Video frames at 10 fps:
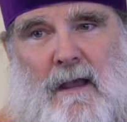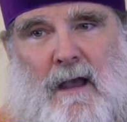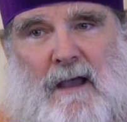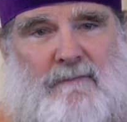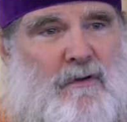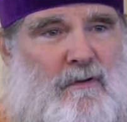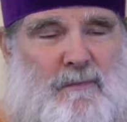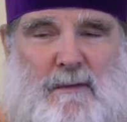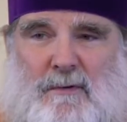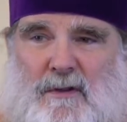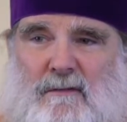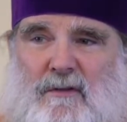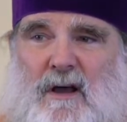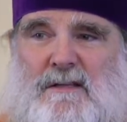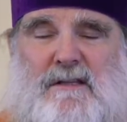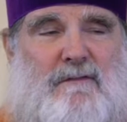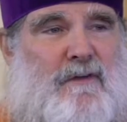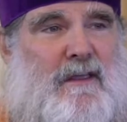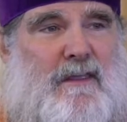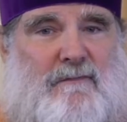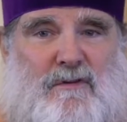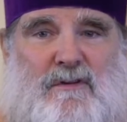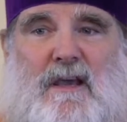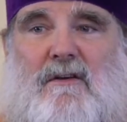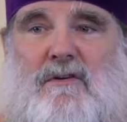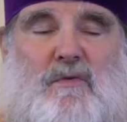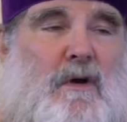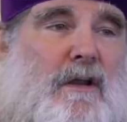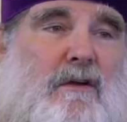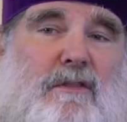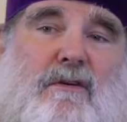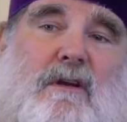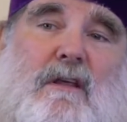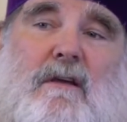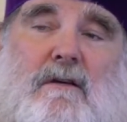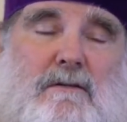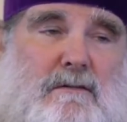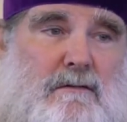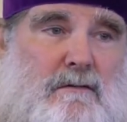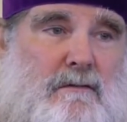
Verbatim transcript: I've known of people that have lost their faith after 10 or 20 or 30 years.